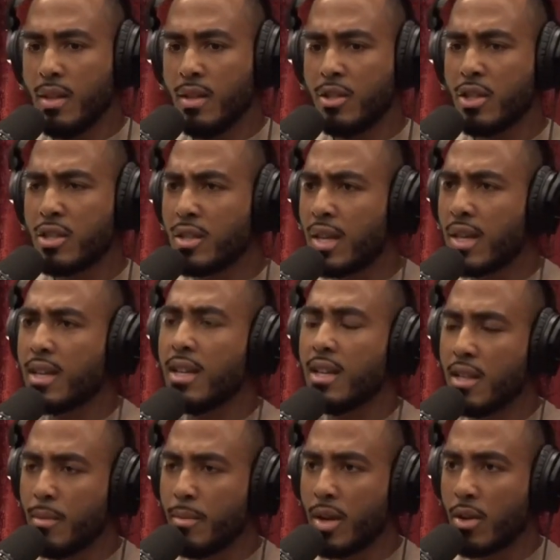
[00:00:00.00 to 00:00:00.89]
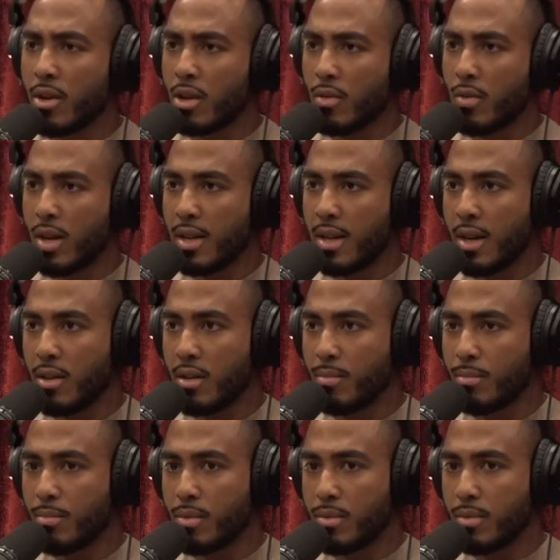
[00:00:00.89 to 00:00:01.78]
Just like in America right now,
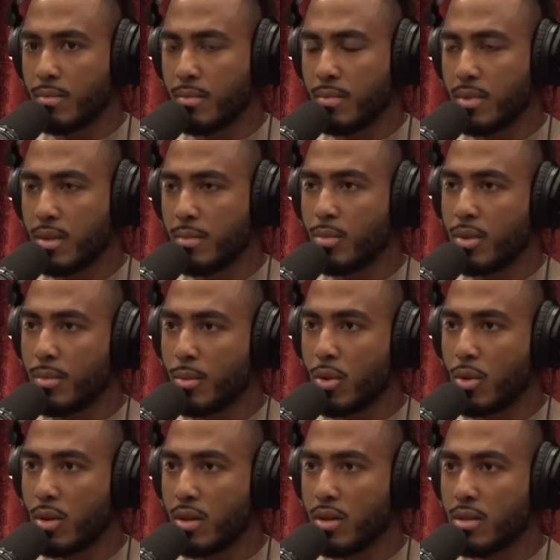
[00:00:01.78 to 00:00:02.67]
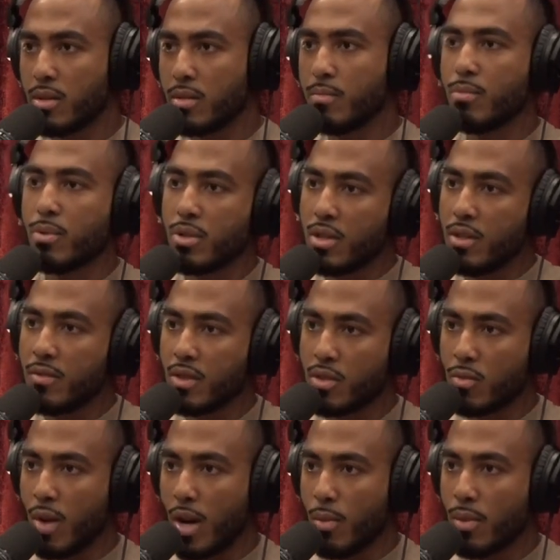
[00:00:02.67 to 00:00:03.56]
the Supreme Court is perceived
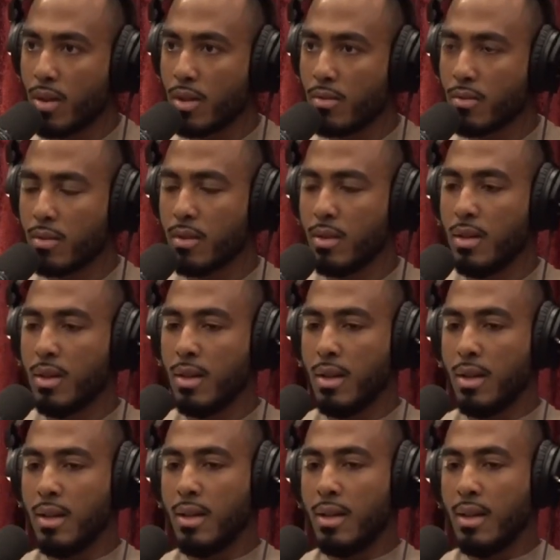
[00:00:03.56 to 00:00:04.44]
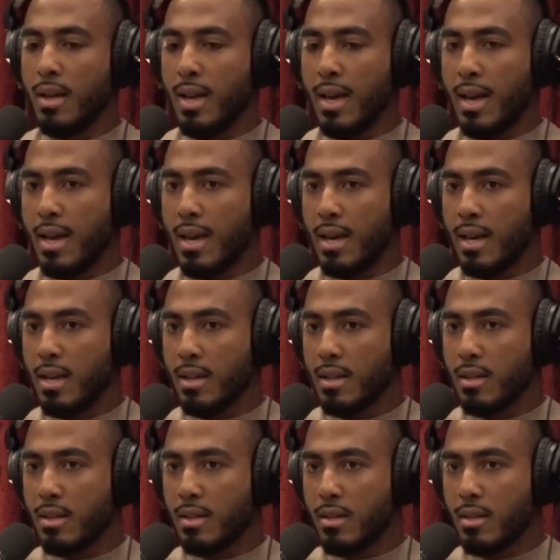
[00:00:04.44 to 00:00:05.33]
as right-wing.
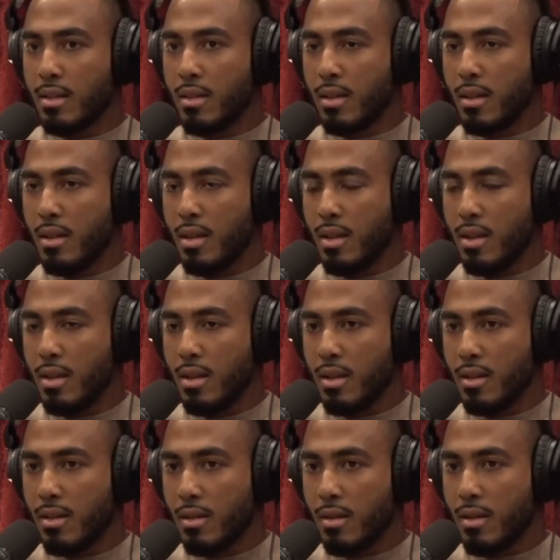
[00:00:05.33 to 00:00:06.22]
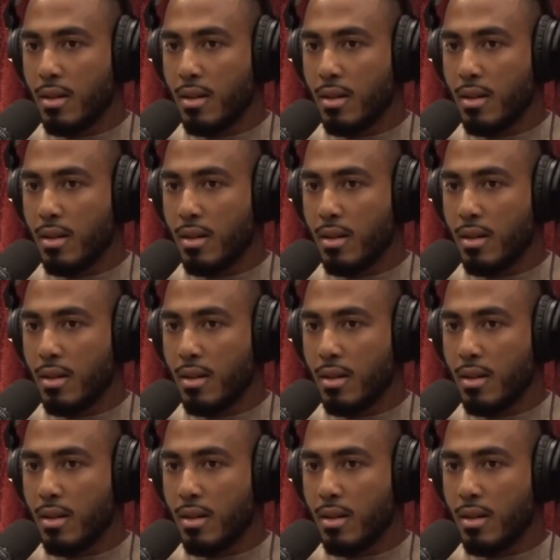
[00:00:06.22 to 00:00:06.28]
And the